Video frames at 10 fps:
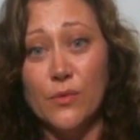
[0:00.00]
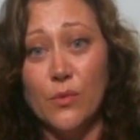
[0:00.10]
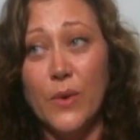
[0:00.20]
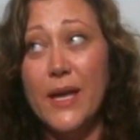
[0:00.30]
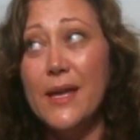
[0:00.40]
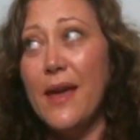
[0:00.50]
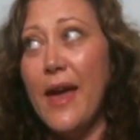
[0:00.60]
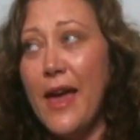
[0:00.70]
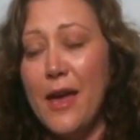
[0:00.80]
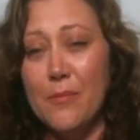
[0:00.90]
We
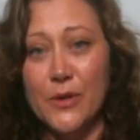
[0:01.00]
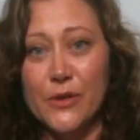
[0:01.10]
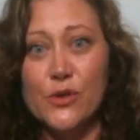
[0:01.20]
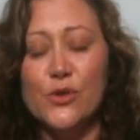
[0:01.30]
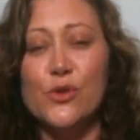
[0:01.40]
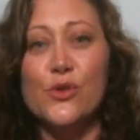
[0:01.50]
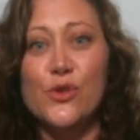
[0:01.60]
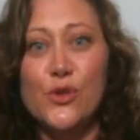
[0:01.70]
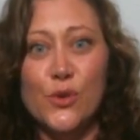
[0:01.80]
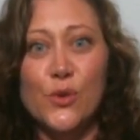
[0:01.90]
came to
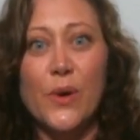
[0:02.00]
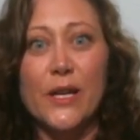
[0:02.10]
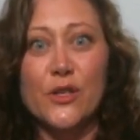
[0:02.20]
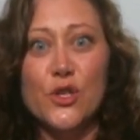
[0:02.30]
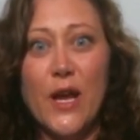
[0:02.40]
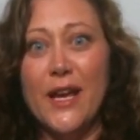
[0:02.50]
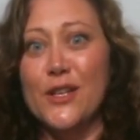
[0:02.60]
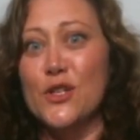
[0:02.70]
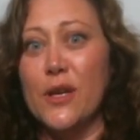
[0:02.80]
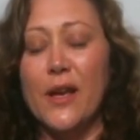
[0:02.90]
do and
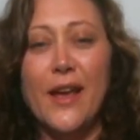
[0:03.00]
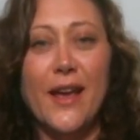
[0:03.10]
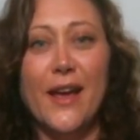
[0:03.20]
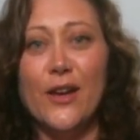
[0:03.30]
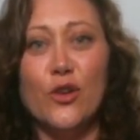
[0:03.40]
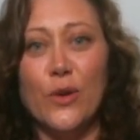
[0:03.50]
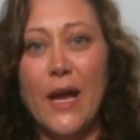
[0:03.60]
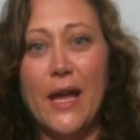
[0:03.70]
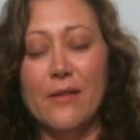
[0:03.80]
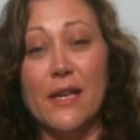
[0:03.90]
change and
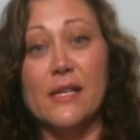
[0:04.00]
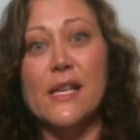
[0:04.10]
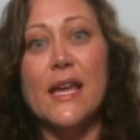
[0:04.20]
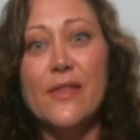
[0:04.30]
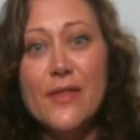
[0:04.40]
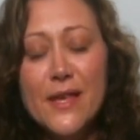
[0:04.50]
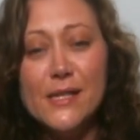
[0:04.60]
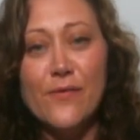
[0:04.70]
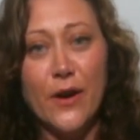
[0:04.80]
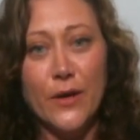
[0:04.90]
create things in this
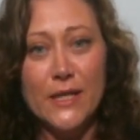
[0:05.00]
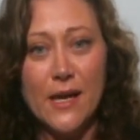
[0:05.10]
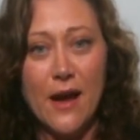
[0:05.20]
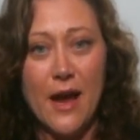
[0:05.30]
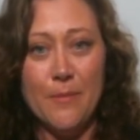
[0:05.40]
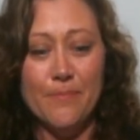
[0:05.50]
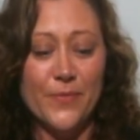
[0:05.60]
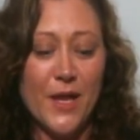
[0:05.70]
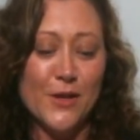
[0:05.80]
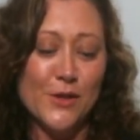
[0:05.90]
very time.
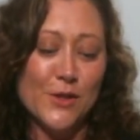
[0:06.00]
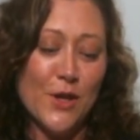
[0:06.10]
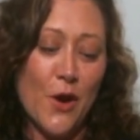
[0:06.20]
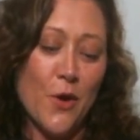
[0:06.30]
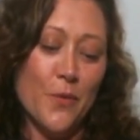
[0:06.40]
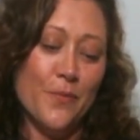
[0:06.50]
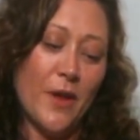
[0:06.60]
So